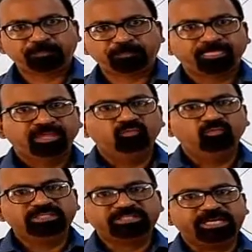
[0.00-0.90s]
We see
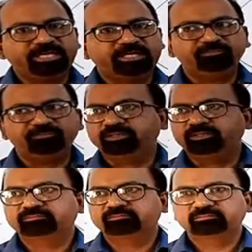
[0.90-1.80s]
different
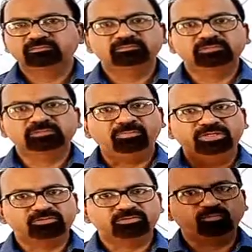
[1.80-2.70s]
cupboards,
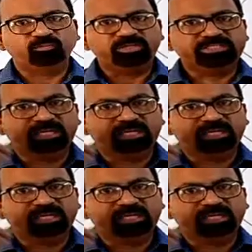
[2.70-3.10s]
we see